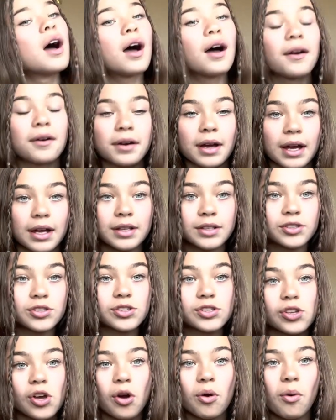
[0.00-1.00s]
Okay,
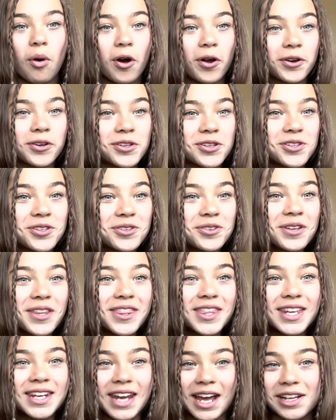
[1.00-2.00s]
so on to
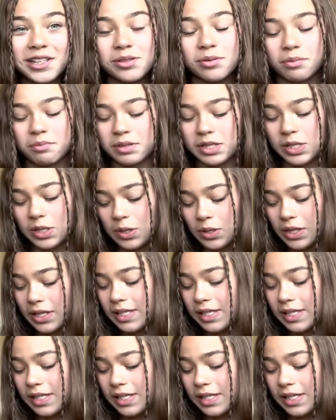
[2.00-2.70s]
the next swimsuit.